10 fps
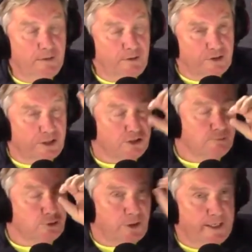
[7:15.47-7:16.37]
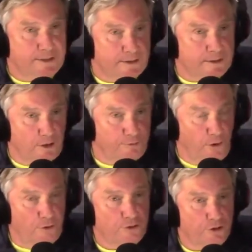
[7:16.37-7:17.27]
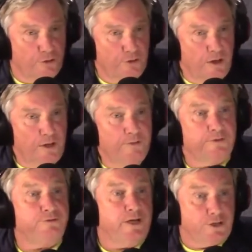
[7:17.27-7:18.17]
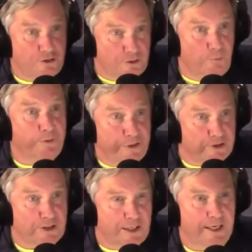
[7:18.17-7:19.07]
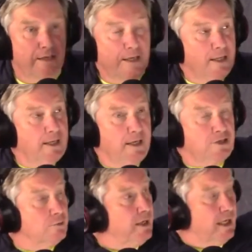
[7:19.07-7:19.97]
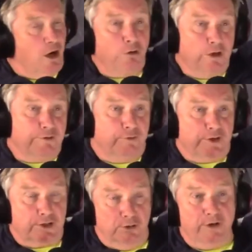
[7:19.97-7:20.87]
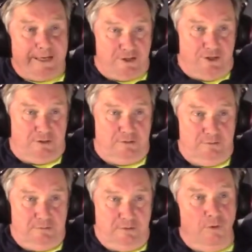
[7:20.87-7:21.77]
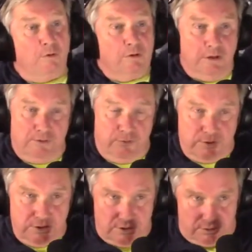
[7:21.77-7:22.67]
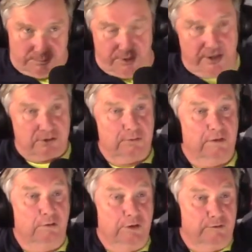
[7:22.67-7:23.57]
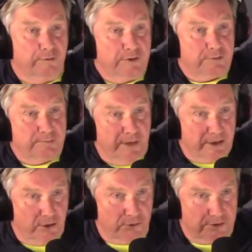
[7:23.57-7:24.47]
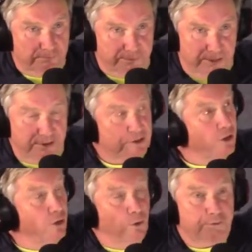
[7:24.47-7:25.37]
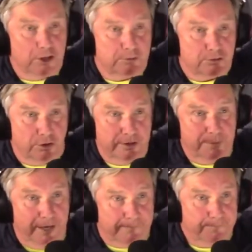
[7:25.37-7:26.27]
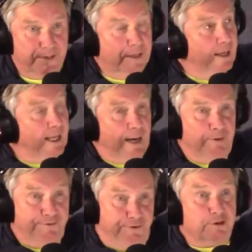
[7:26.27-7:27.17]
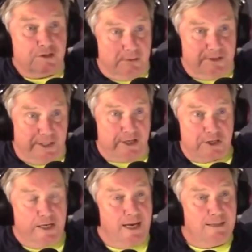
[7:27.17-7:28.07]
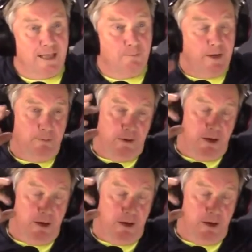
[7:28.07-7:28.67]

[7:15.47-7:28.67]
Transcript: the system trains itself onto the features that we're interested in is that we get a whole load of voices who are anxious, or a load of voices that are depressed, or a whole load of voices with minor cognitive impairment, or those with chronic pain. And we filter them, essentially, and then we